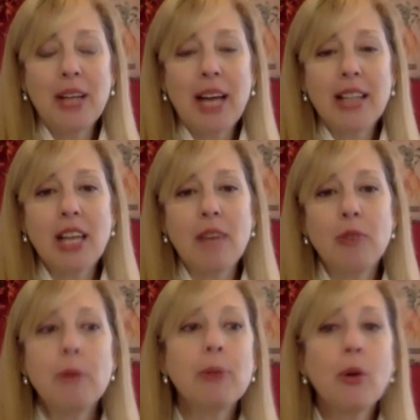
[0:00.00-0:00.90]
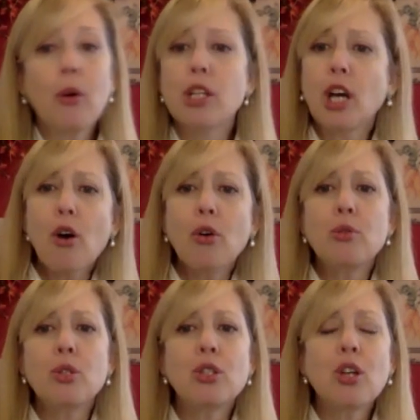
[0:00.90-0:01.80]
a lot of times people are always like, oh,
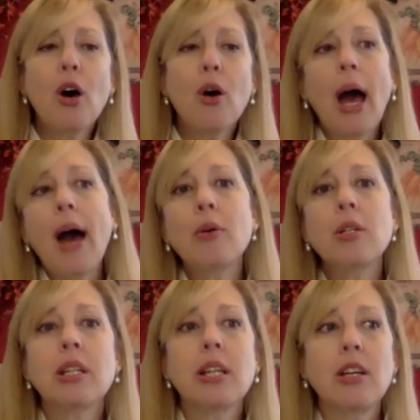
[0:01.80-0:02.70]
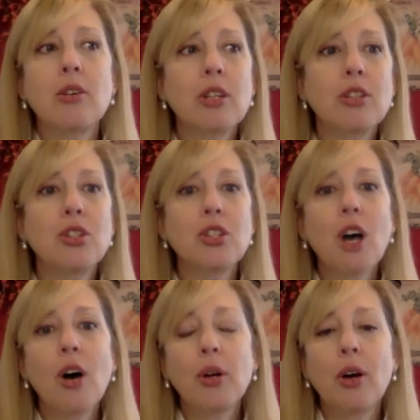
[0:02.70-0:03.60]
you sew. How is it that you can
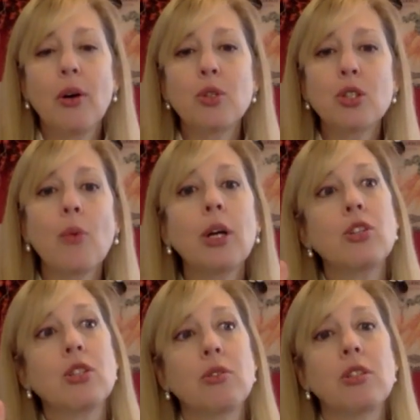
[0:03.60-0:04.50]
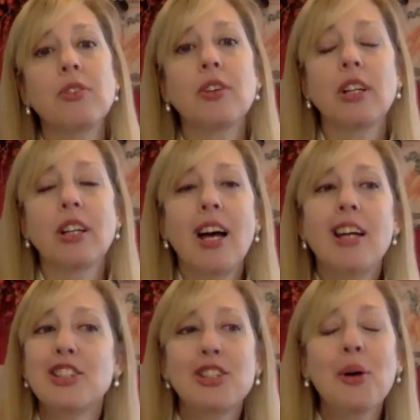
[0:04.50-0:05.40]
sew? You know, sewing is so difficult.
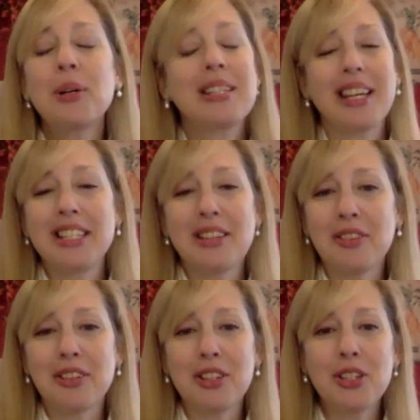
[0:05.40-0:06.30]
Sewing's not difficult.